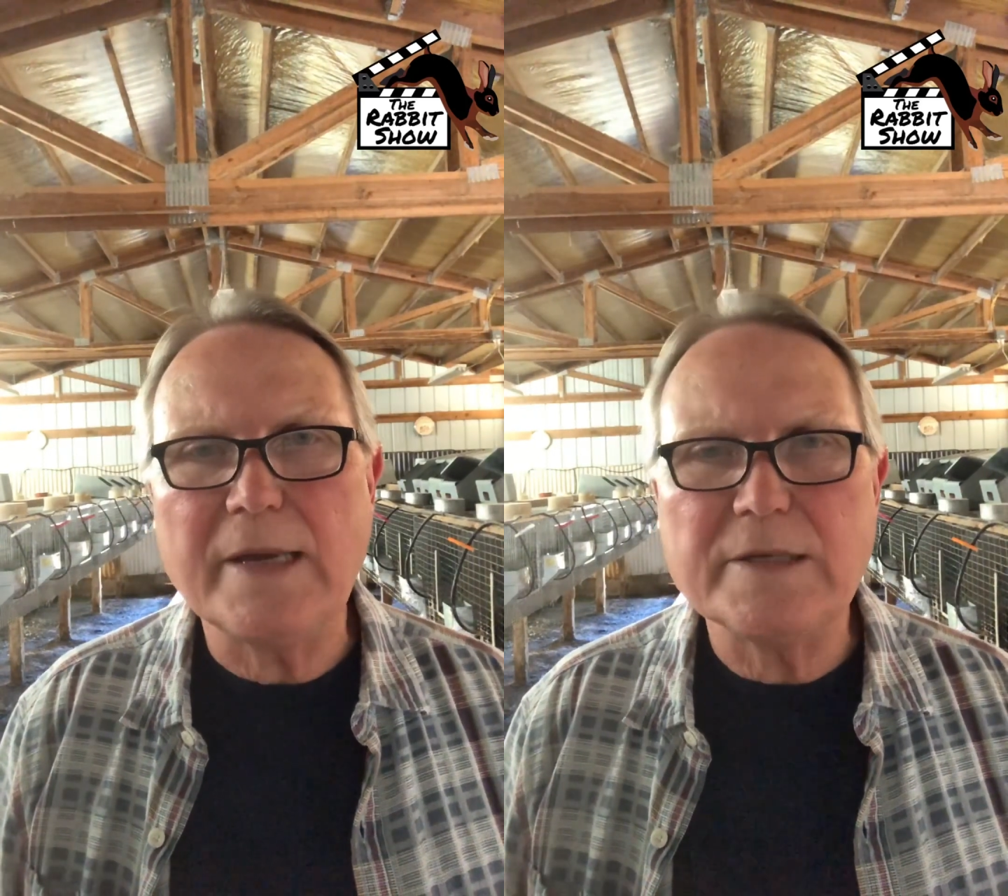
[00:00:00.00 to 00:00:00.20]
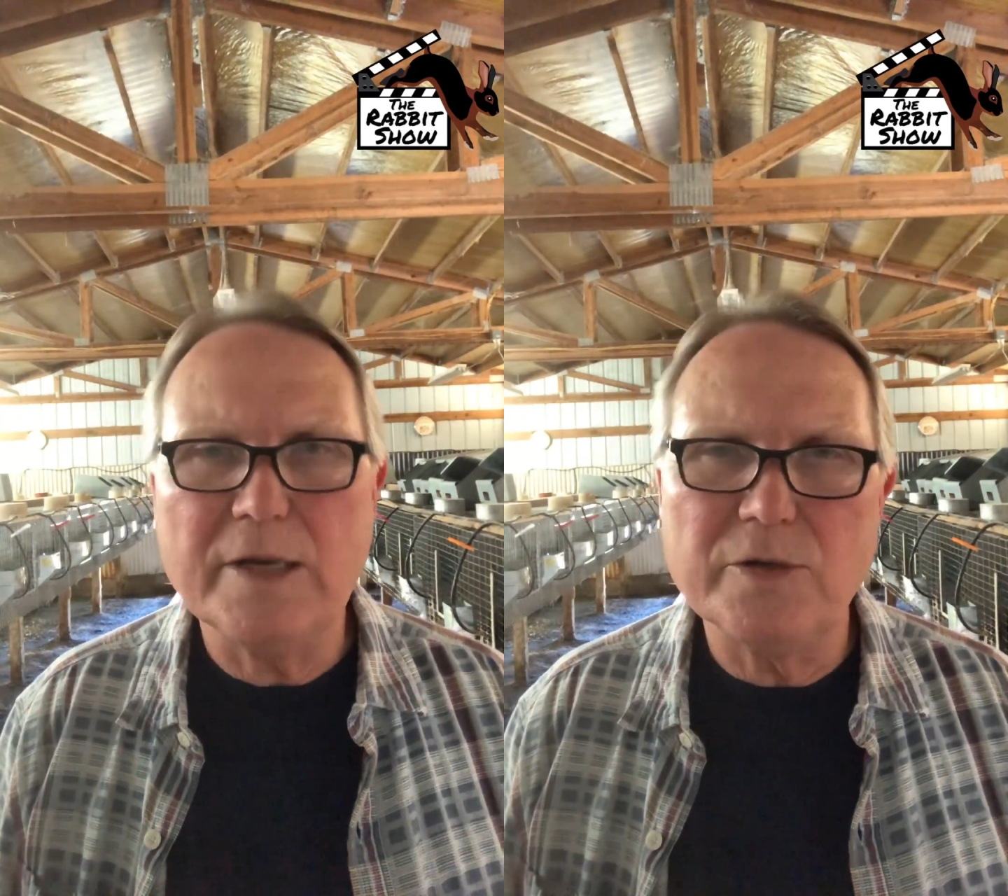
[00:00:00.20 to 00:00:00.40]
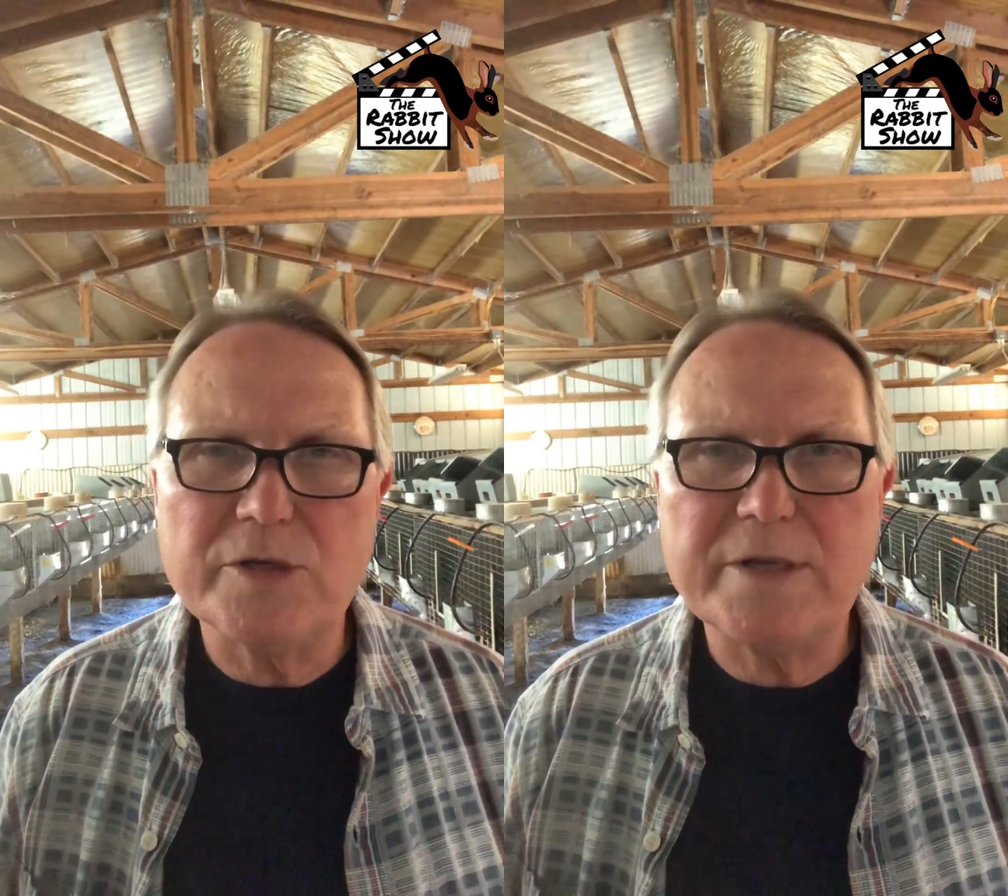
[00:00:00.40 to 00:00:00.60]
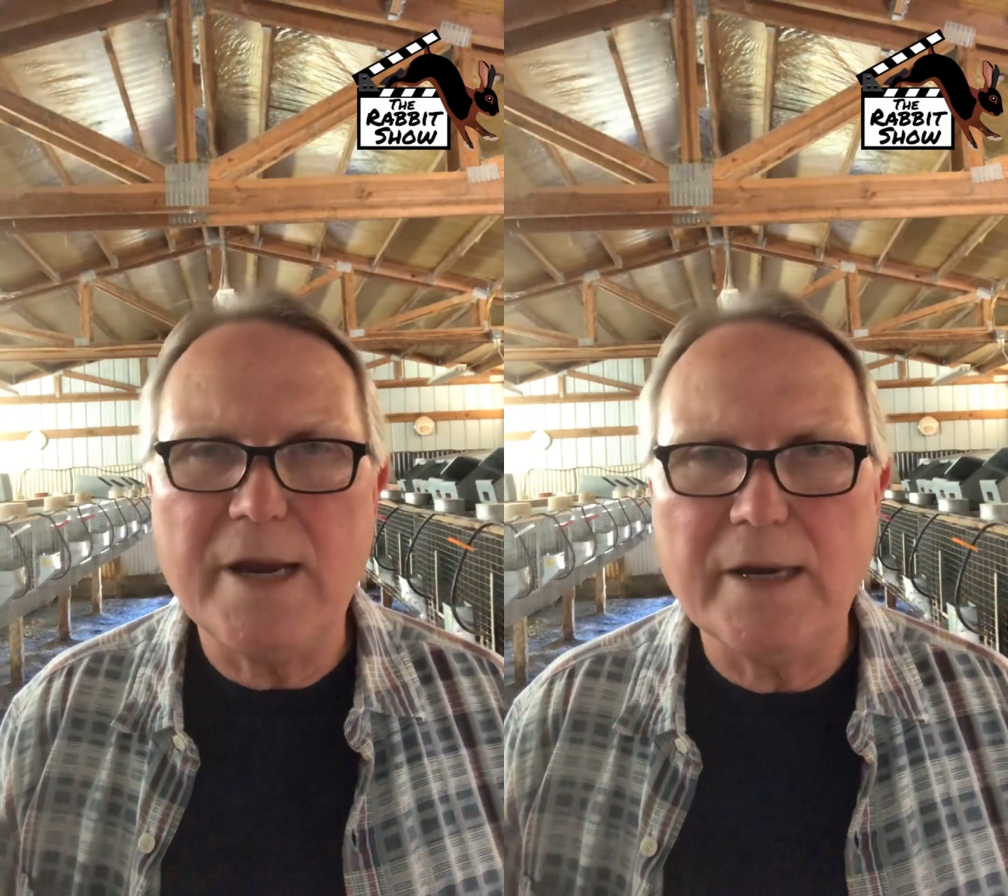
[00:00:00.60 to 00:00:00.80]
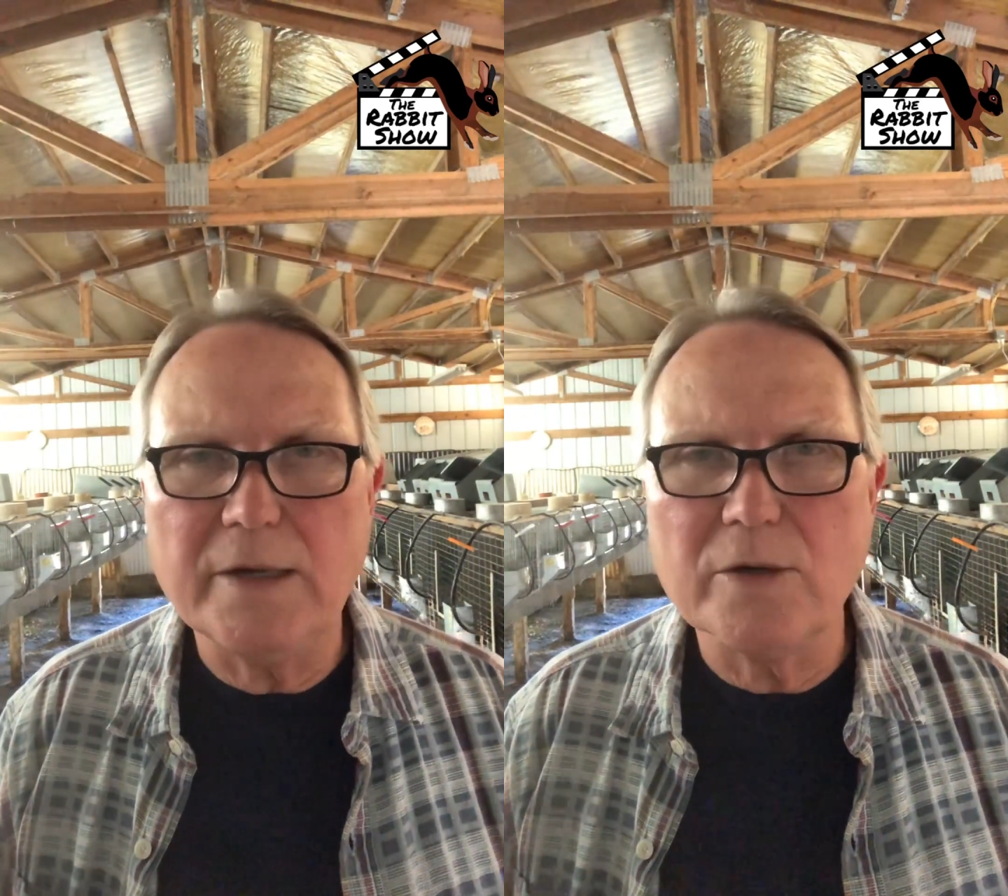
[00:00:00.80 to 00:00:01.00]
is
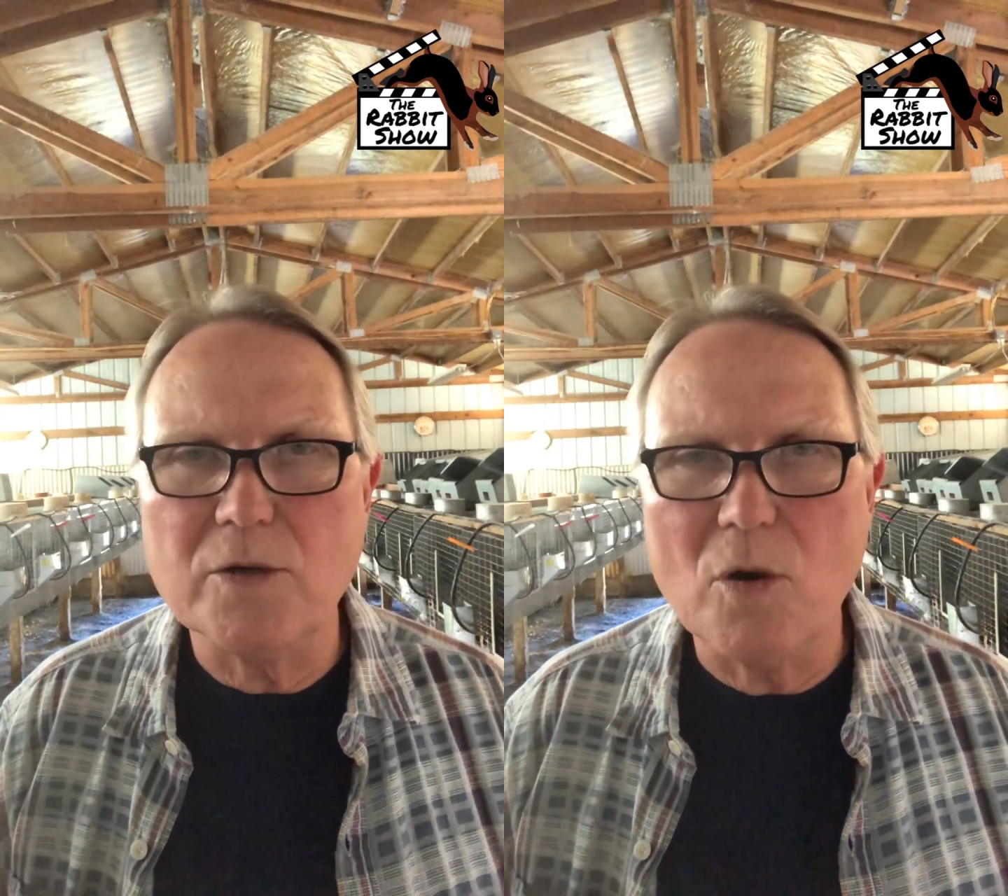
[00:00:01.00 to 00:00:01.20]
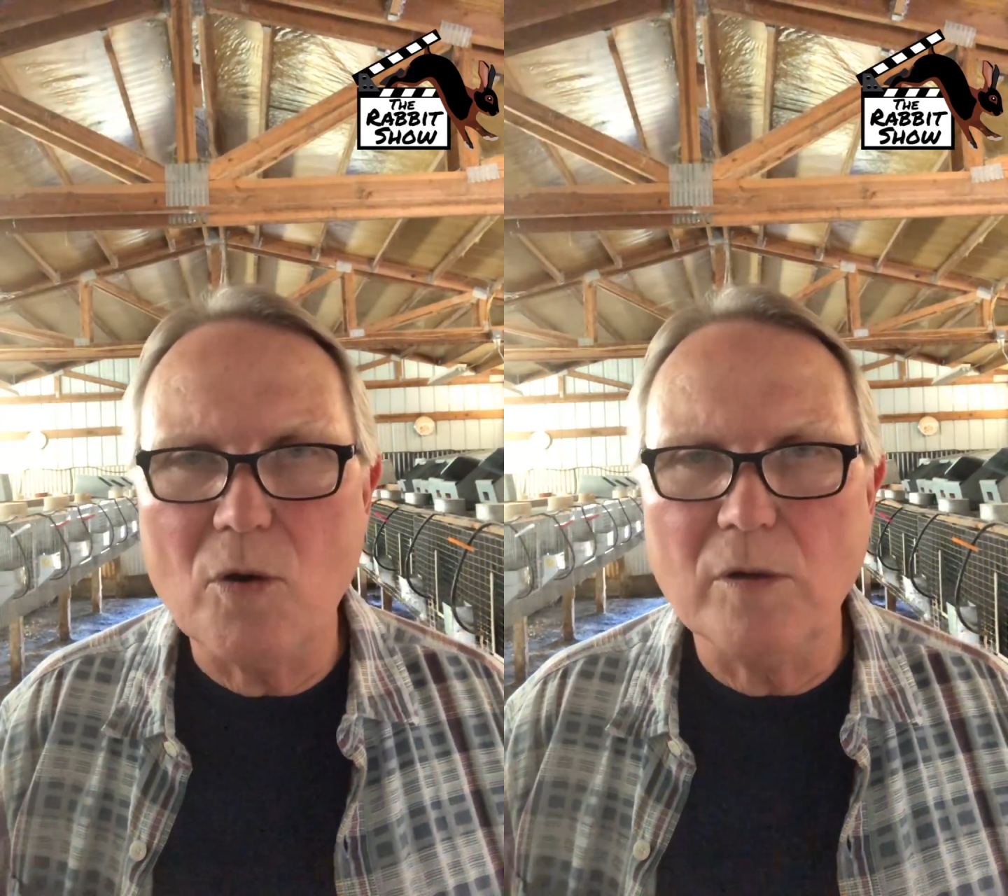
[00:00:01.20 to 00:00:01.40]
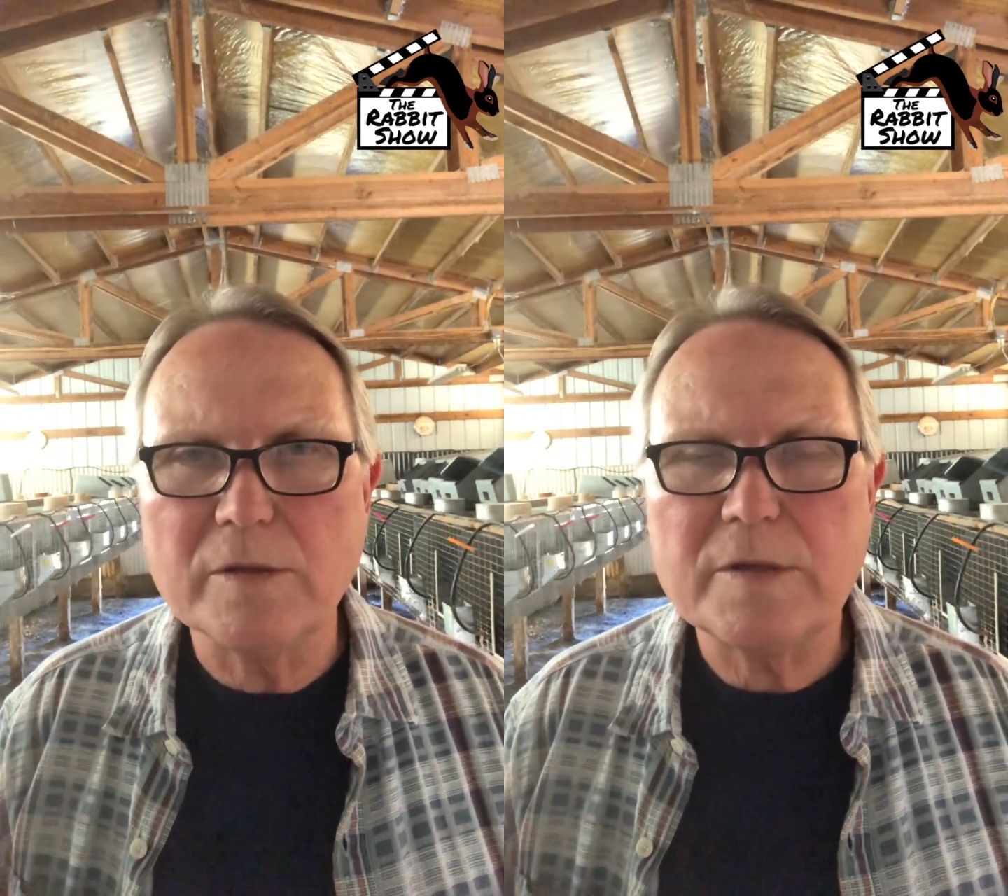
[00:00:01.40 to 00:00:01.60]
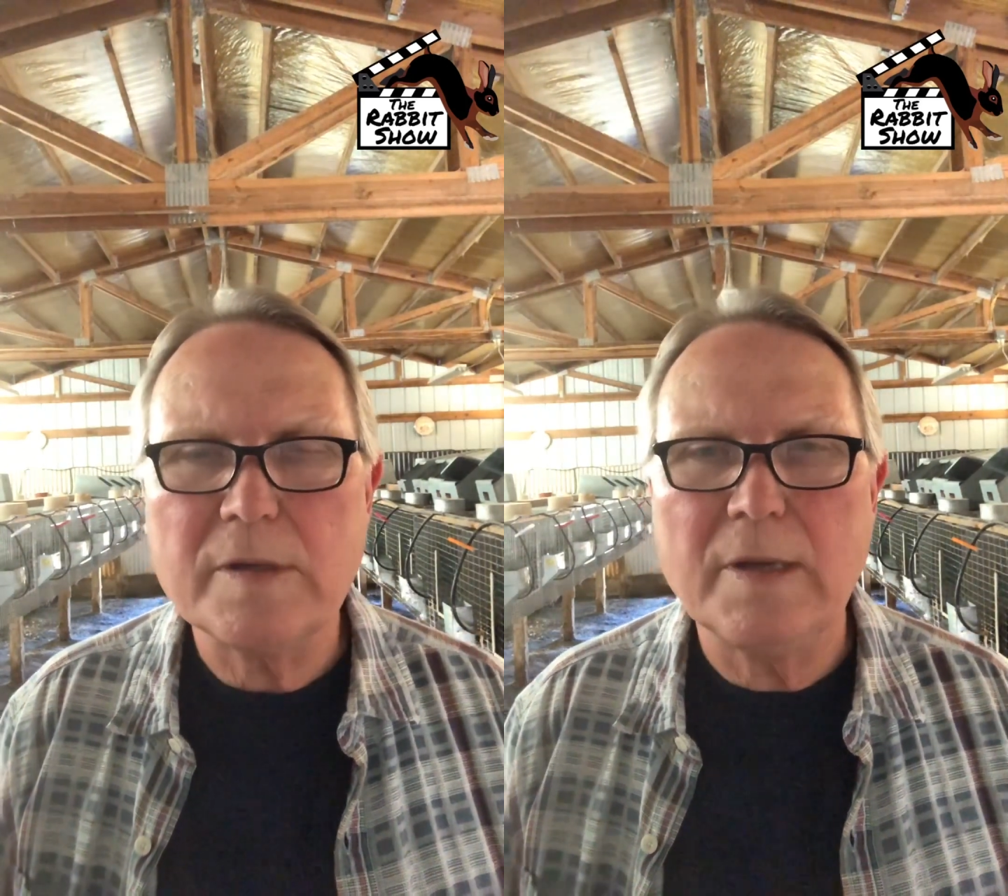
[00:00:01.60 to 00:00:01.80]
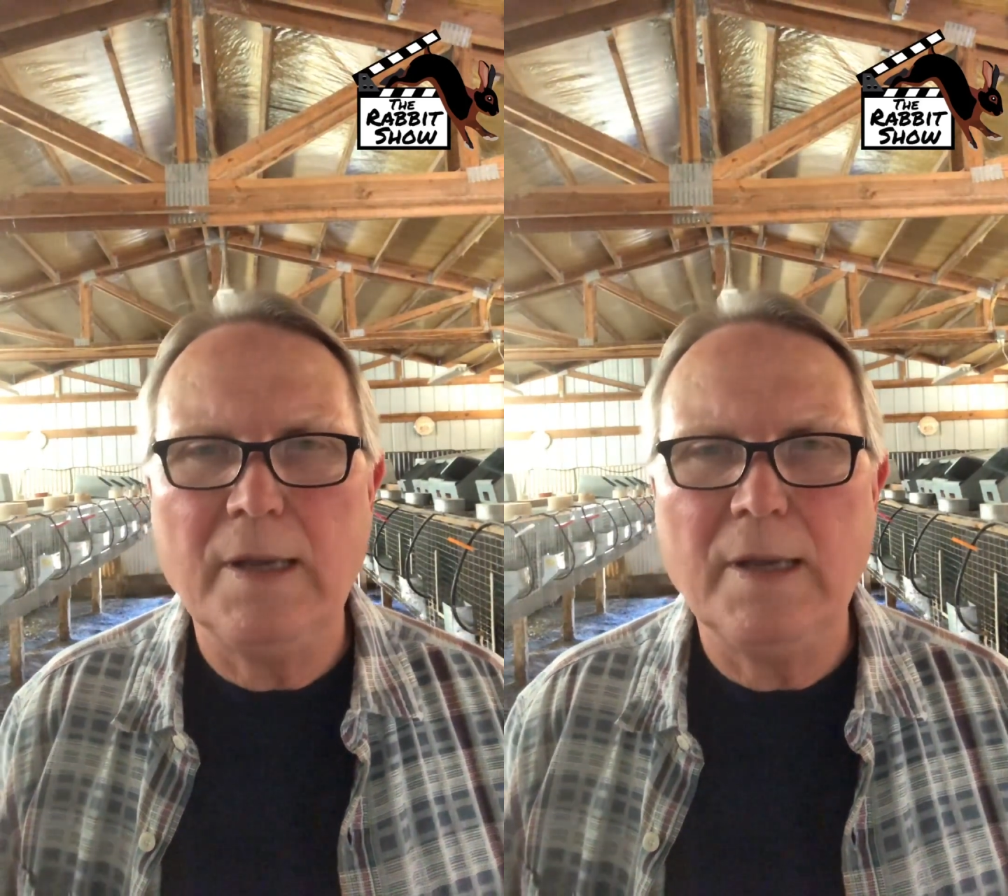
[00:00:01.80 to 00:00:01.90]
understanding your goals.